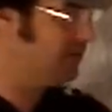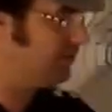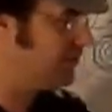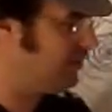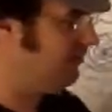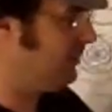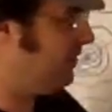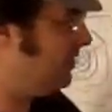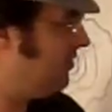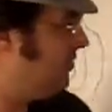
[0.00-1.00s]
on other stuff.
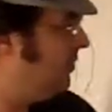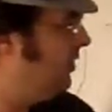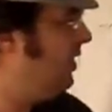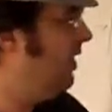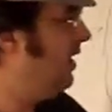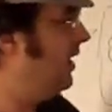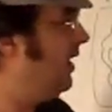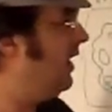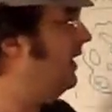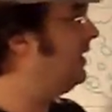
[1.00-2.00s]
But this is cool.
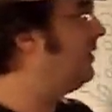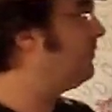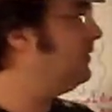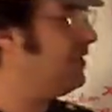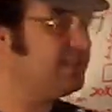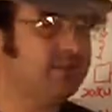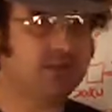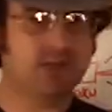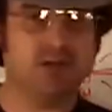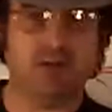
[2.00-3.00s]
Next I'm
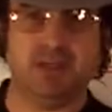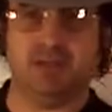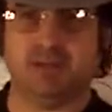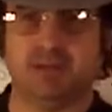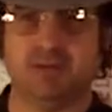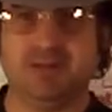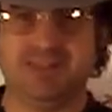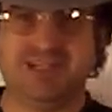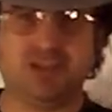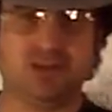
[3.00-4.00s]
going to go into
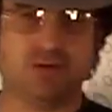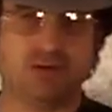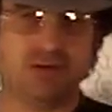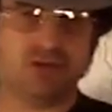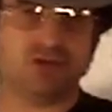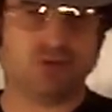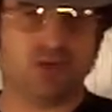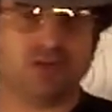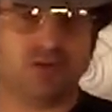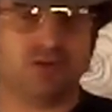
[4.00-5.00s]
electron
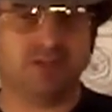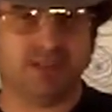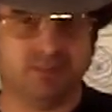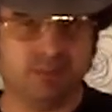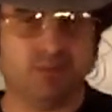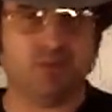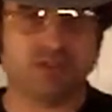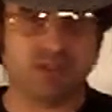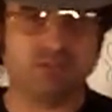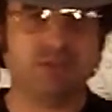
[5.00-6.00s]
structure a little bit
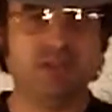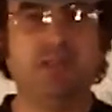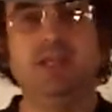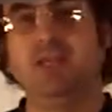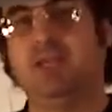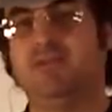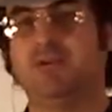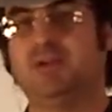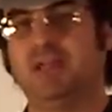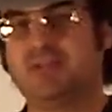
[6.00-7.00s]
more deeply. Even
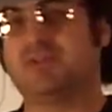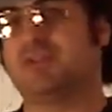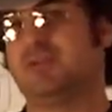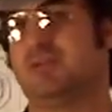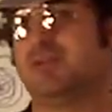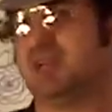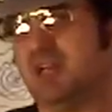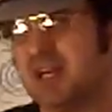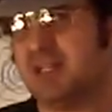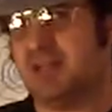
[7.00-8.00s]
though electrosymmetry
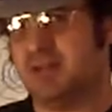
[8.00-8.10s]
kind of